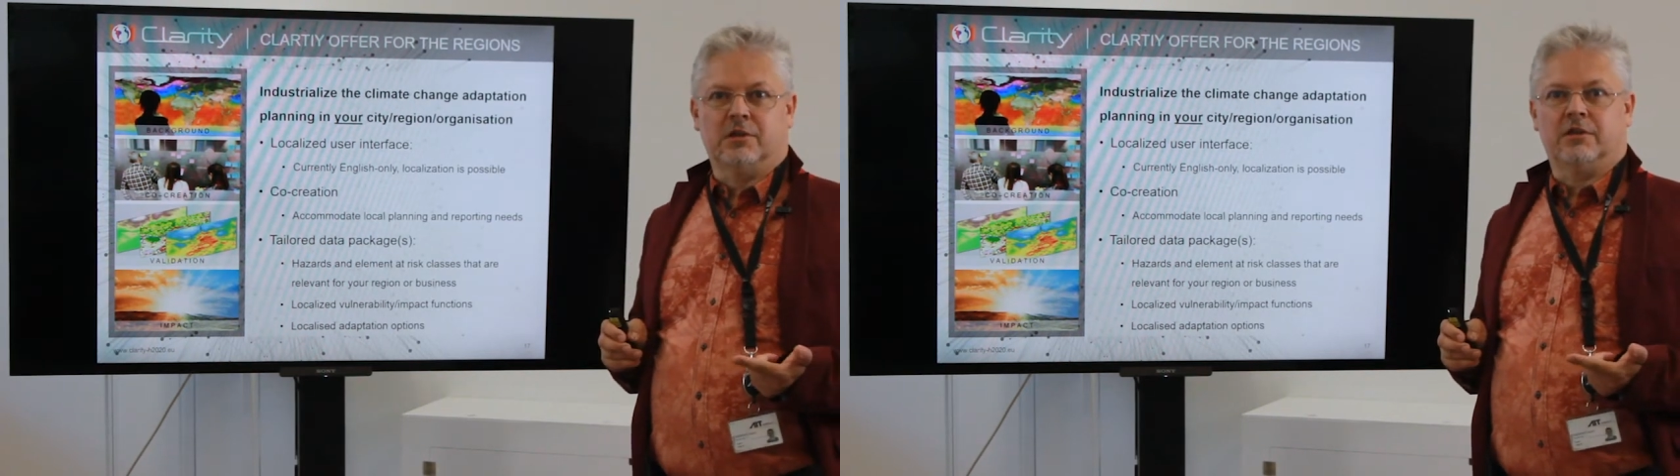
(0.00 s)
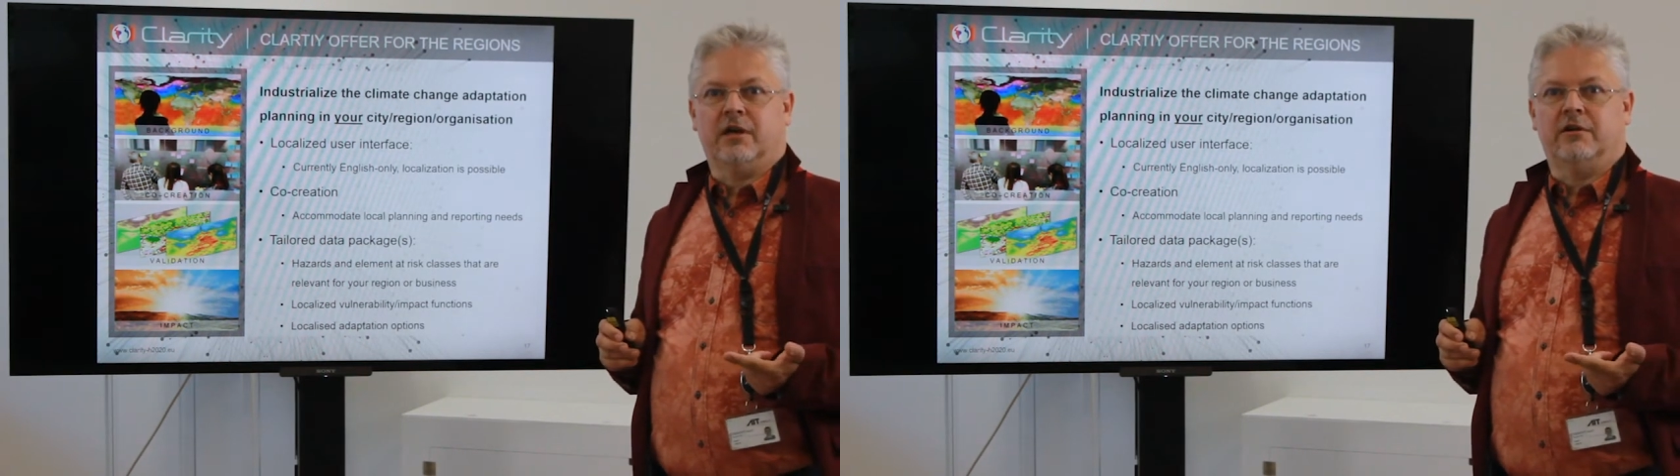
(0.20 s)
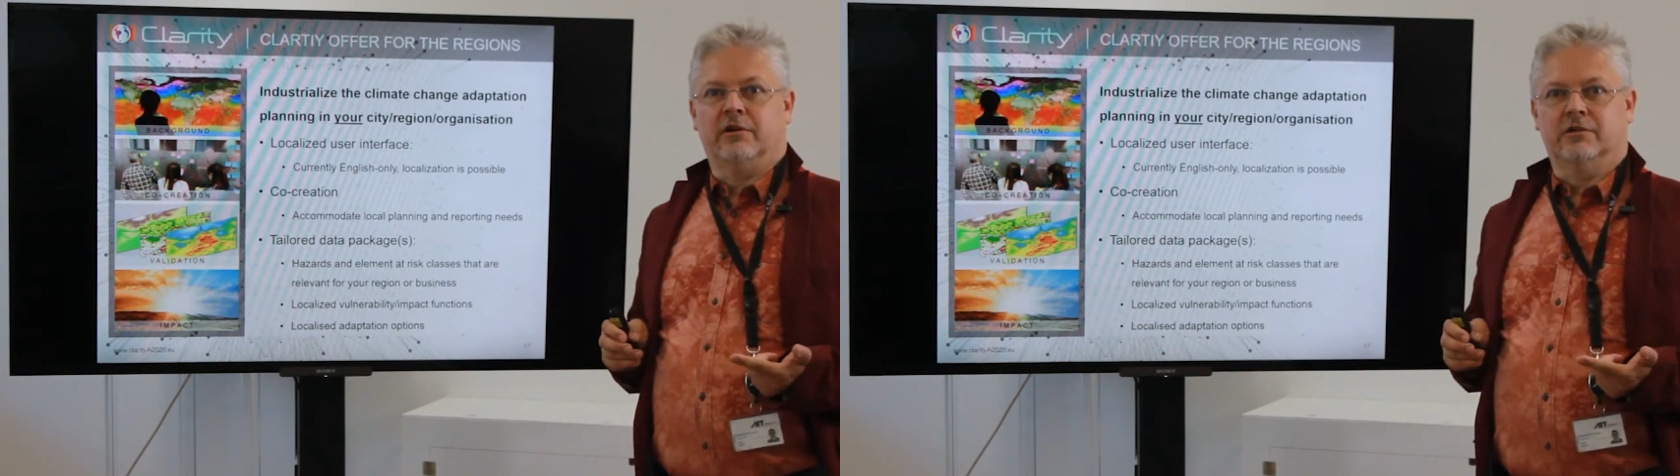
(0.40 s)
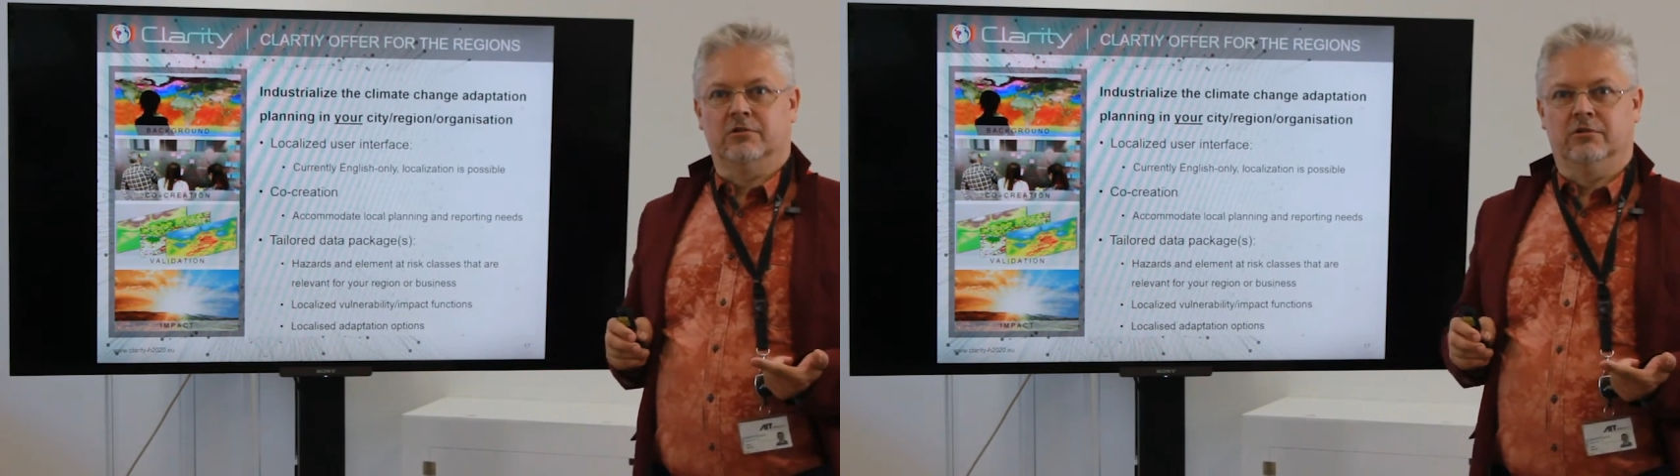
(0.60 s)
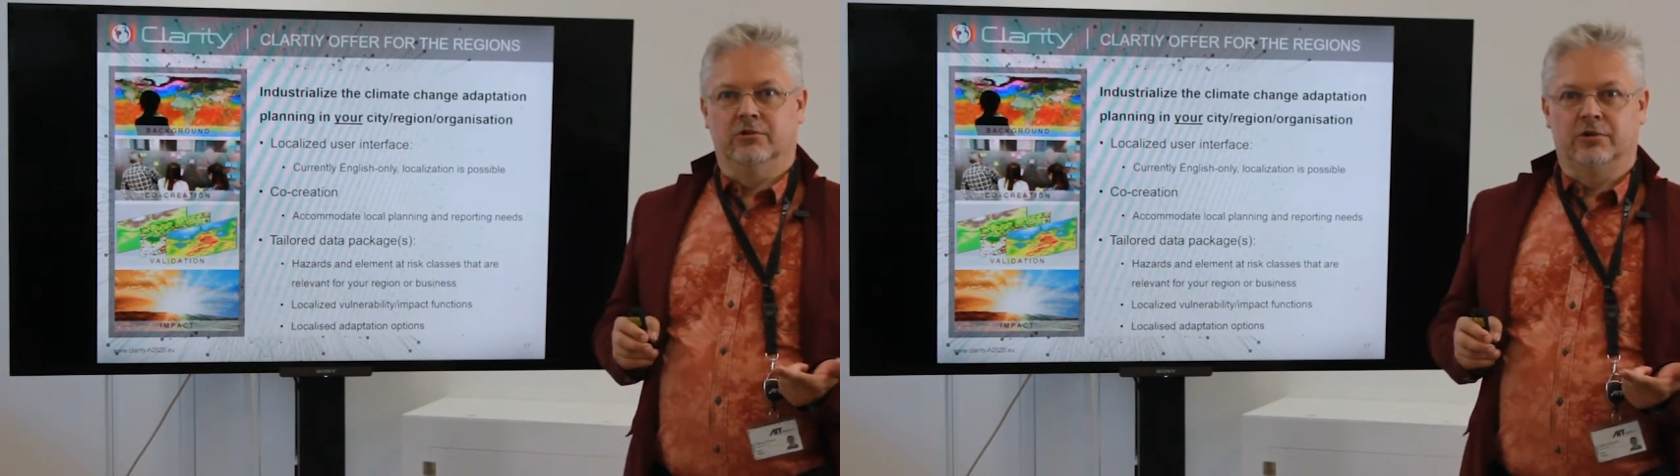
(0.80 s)
at higher
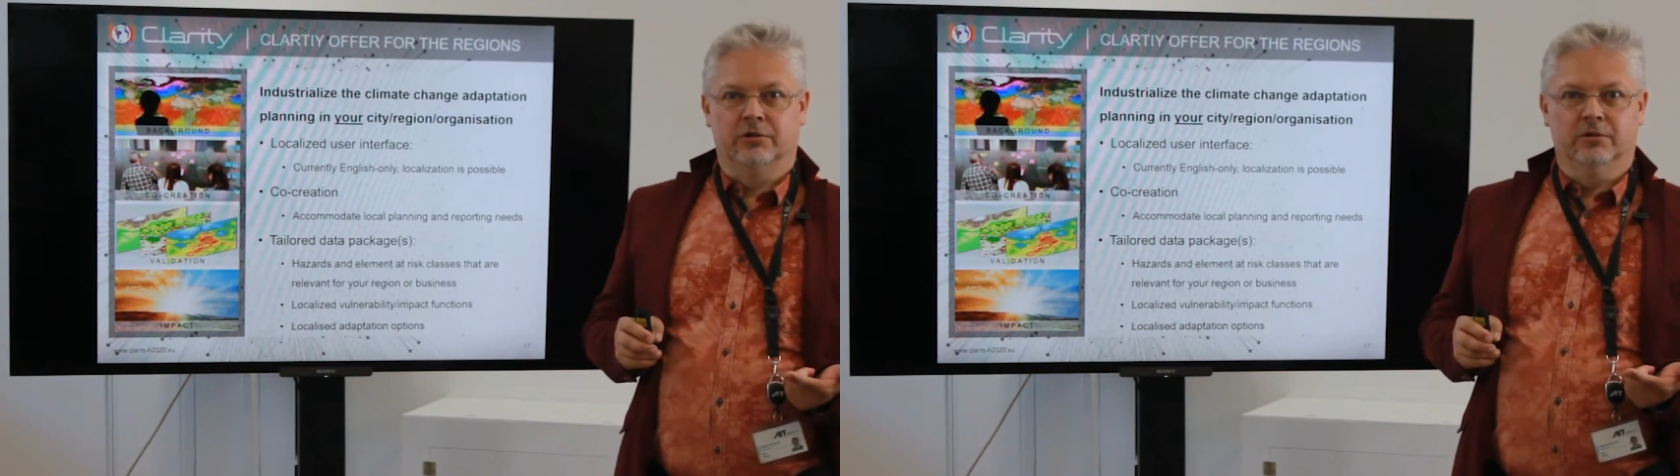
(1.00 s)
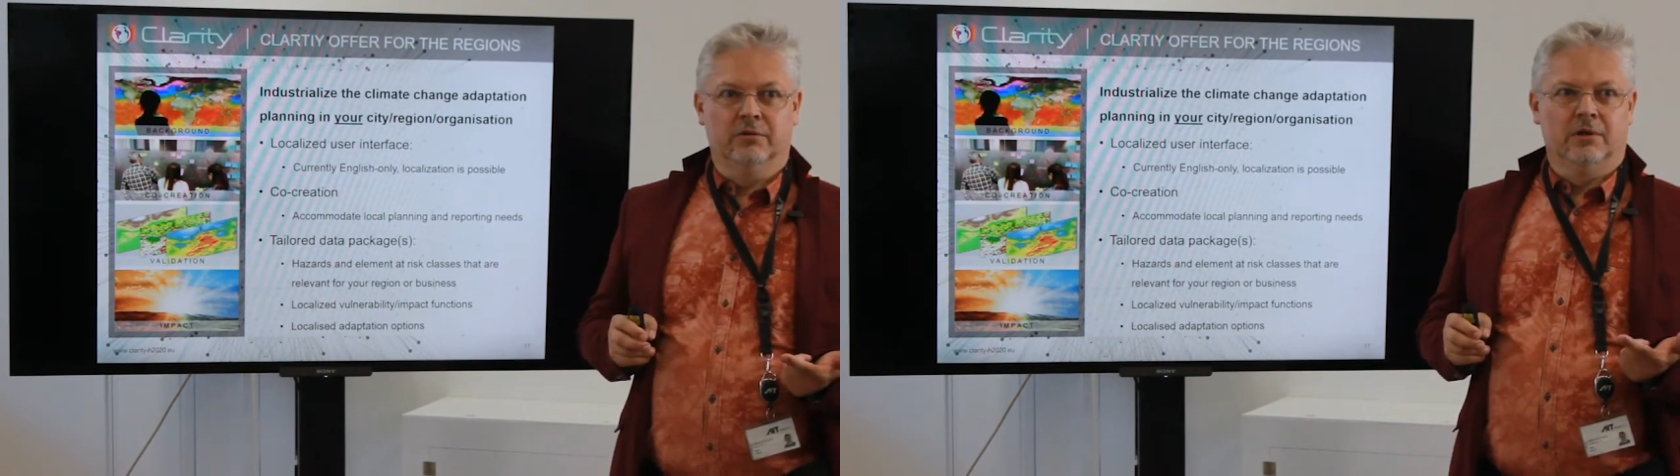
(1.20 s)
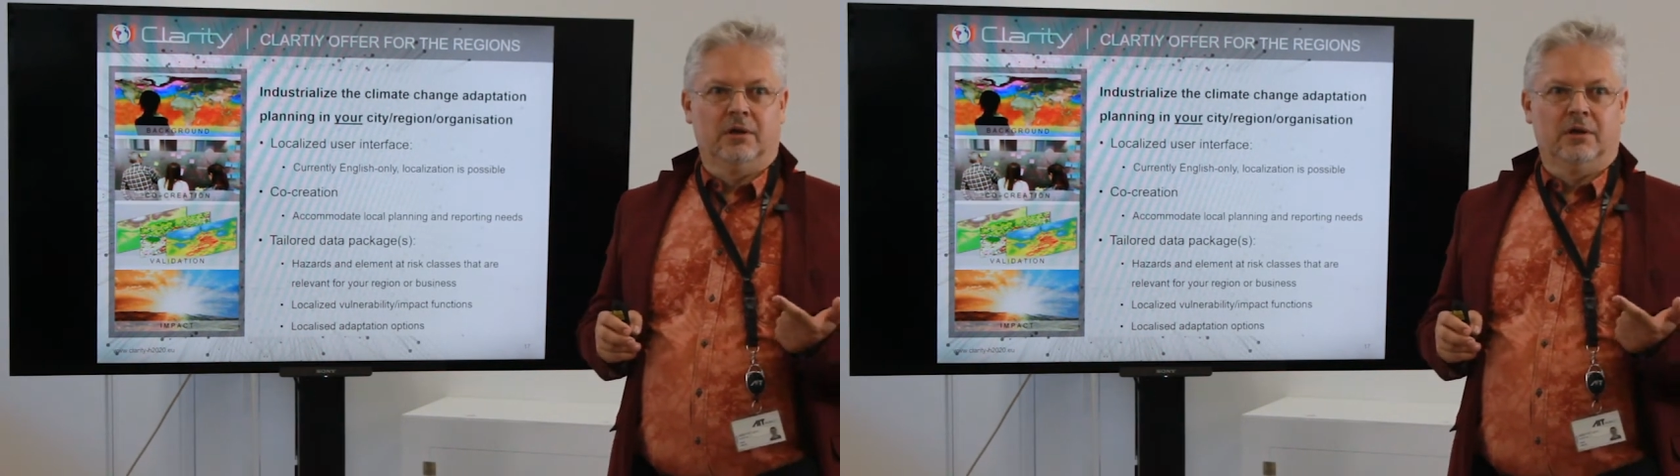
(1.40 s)
resolution.